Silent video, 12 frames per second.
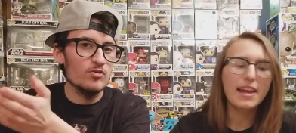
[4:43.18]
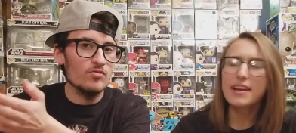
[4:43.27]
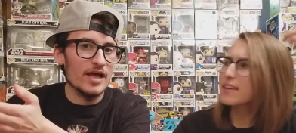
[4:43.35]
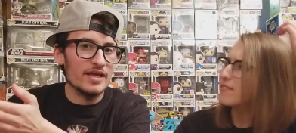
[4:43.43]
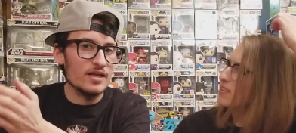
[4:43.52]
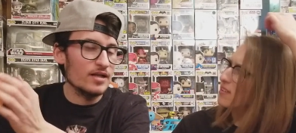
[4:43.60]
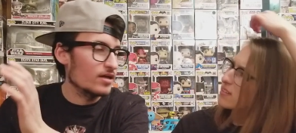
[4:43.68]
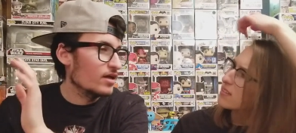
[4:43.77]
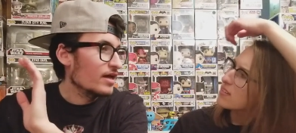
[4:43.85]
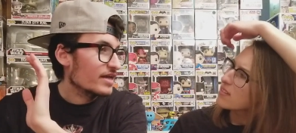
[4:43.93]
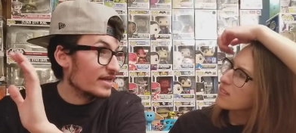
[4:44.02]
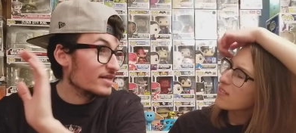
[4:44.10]
Speaker 1: you like and
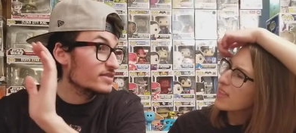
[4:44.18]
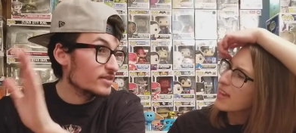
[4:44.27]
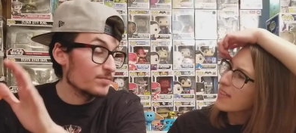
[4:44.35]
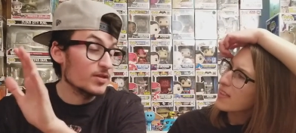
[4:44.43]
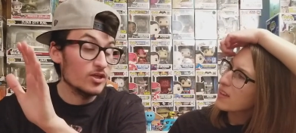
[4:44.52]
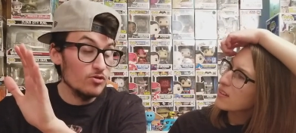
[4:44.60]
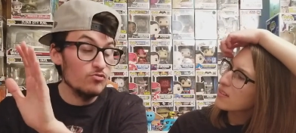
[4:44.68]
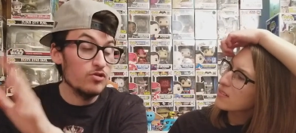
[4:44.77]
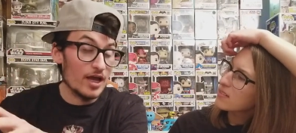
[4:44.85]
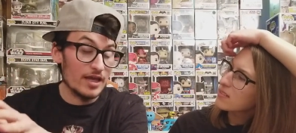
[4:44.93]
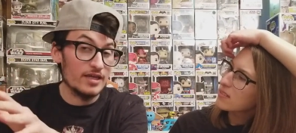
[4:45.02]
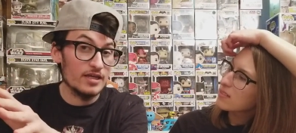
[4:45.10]
getting something you
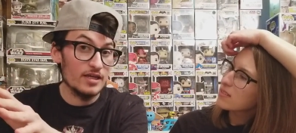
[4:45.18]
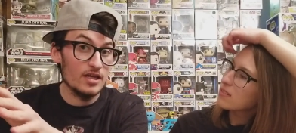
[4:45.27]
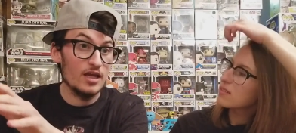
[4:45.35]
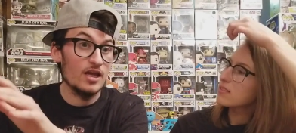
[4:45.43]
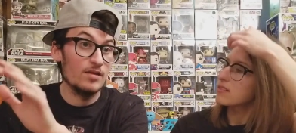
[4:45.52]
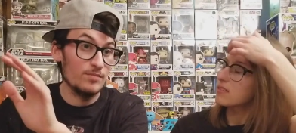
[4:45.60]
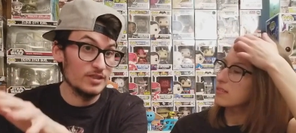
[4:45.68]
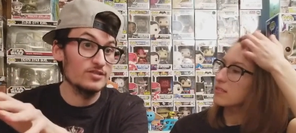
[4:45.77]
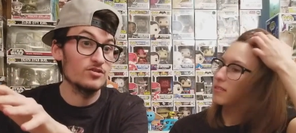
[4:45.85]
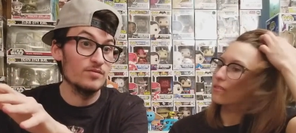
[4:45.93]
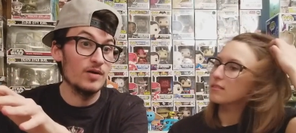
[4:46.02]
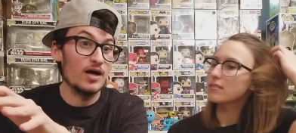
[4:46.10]
like in a
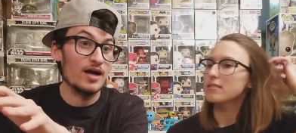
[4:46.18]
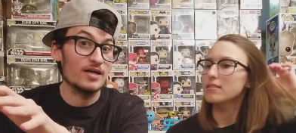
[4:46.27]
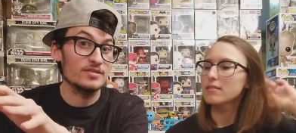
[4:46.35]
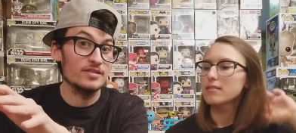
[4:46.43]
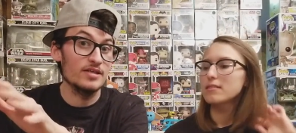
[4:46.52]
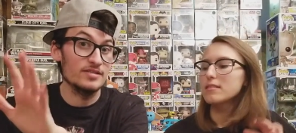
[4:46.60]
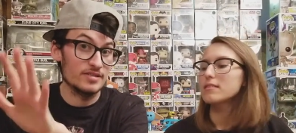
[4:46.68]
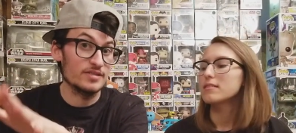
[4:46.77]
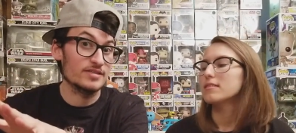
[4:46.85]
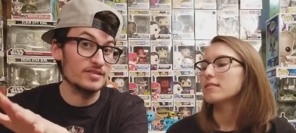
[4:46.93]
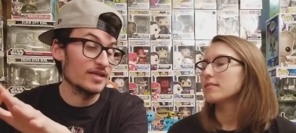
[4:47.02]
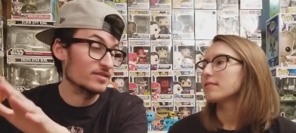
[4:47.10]
mystery box is a
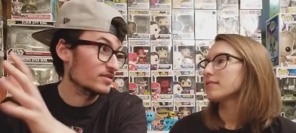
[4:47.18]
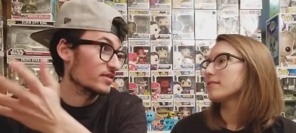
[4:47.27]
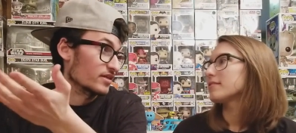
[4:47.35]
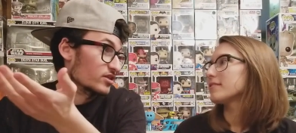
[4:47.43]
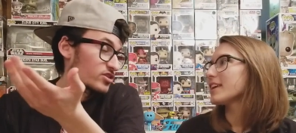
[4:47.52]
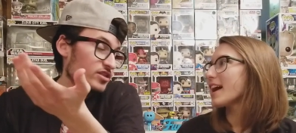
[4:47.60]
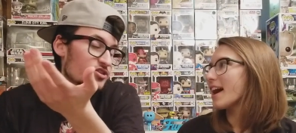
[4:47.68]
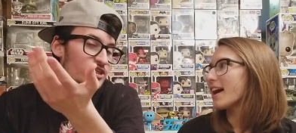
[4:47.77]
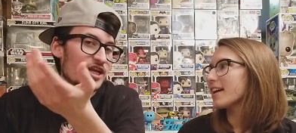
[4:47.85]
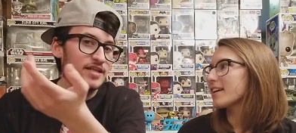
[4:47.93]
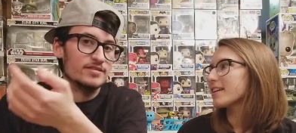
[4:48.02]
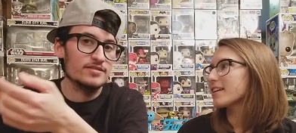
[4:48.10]
success because like this, yeah. the
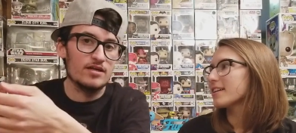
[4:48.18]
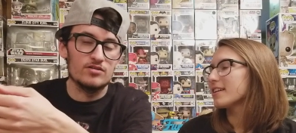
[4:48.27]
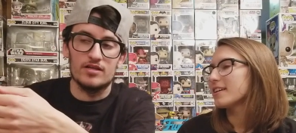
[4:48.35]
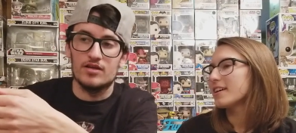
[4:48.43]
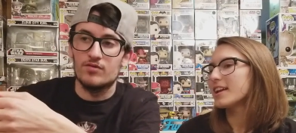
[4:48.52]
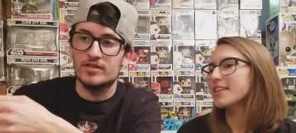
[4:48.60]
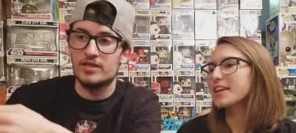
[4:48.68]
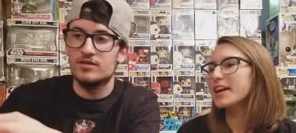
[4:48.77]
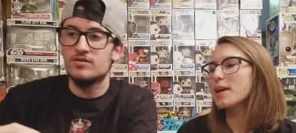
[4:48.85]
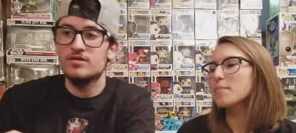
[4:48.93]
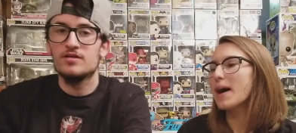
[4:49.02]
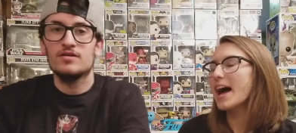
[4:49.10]
chances aren't really with it's you. Like
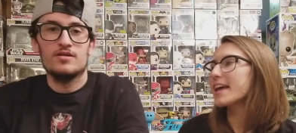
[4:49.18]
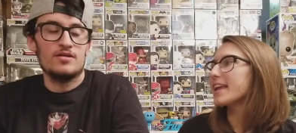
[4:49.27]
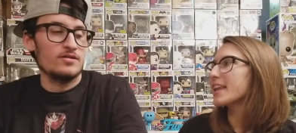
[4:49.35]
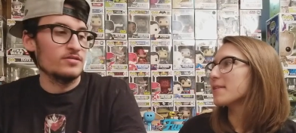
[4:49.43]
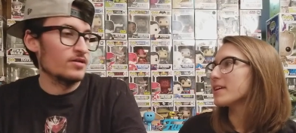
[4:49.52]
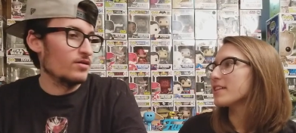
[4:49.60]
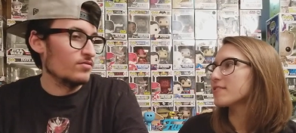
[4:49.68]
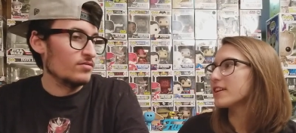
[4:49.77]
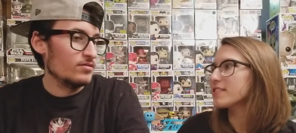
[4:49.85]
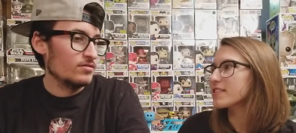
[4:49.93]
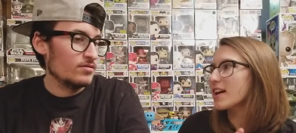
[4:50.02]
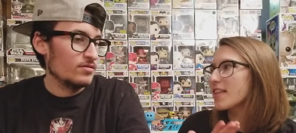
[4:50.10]
I'd
Speaker 2: buy it anyway, so, so, I
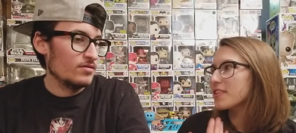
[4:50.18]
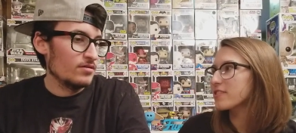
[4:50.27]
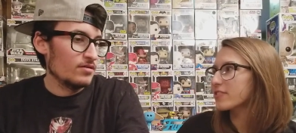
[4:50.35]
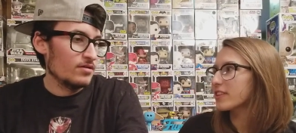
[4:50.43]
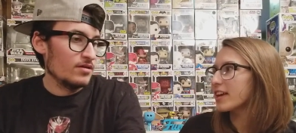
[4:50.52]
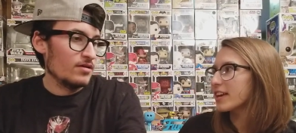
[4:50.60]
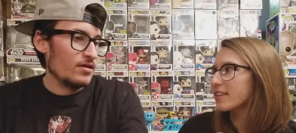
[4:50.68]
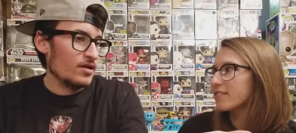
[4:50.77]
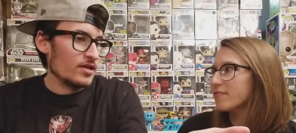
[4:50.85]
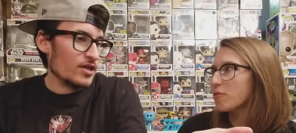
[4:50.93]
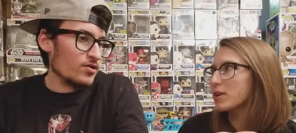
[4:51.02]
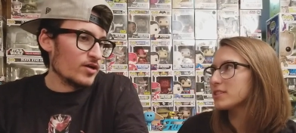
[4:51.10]
just
Speaker 1: got this for like
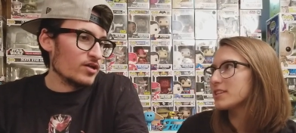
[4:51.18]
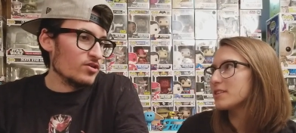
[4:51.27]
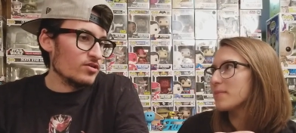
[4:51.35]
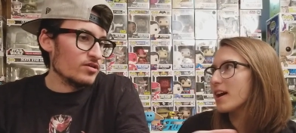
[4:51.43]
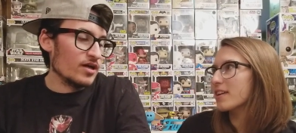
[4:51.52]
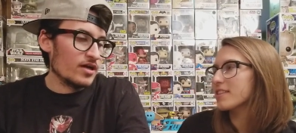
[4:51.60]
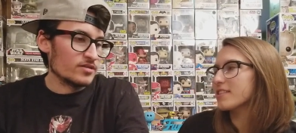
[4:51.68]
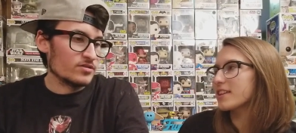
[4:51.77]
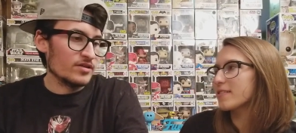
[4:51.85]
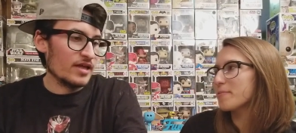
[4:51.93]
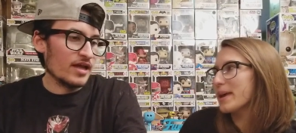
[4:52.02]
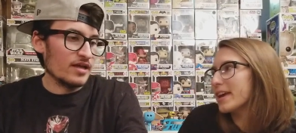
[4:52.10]
fourteen yeah, got, bucks yeah,
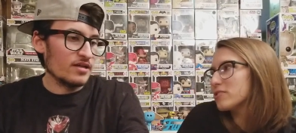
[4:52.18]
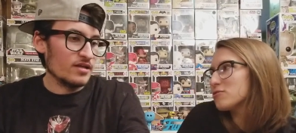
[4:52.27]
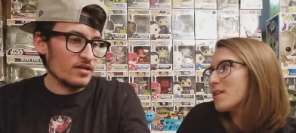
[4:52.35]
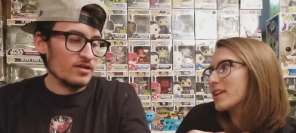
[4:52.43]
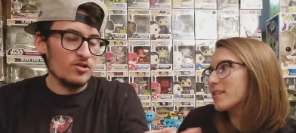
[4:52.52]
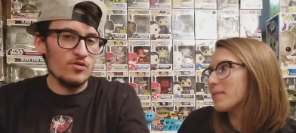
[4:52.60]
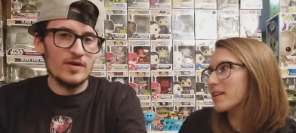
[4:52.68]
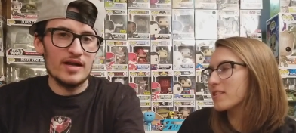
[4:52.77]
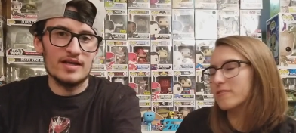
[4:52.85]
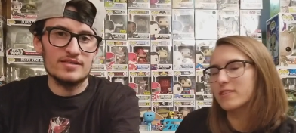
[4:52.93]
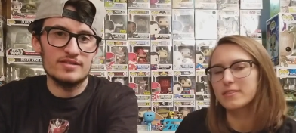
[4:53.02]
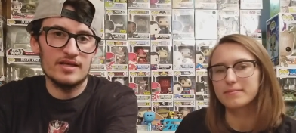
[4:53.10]
instead so of paying twenty.
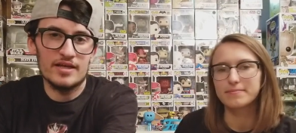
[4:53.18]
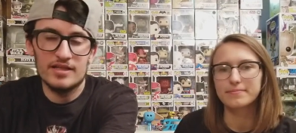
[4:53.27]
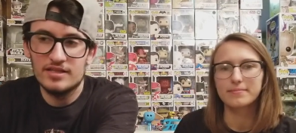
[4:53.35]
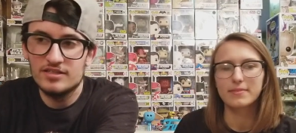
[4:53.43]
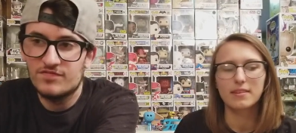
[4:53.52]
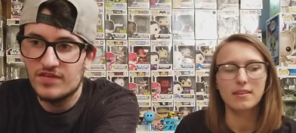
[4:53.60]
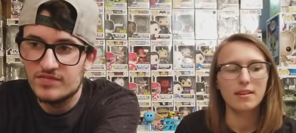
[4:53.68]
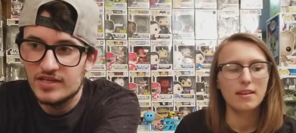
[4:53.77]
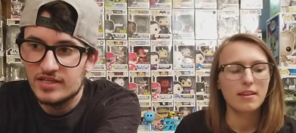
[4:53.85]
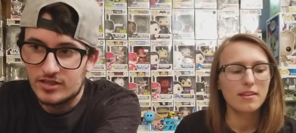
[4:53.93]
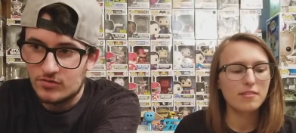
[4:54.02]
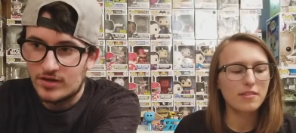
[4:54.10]
Newbury, it's like at least
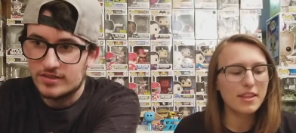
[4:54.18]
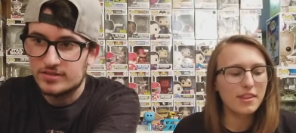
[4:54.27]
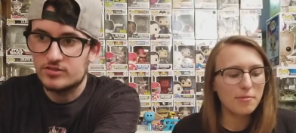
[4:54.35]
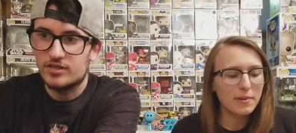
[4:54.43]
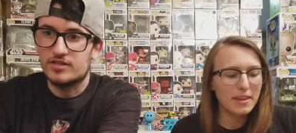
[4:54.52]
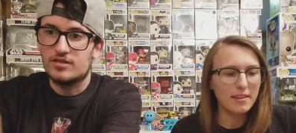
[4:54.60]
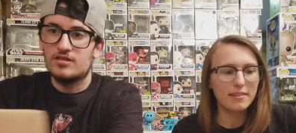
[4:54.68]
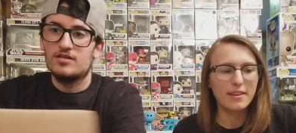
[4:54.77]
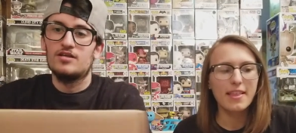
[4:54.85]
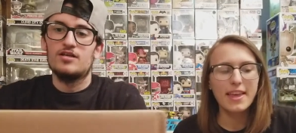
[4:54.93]
fifteen to twenty. So that's sweet. I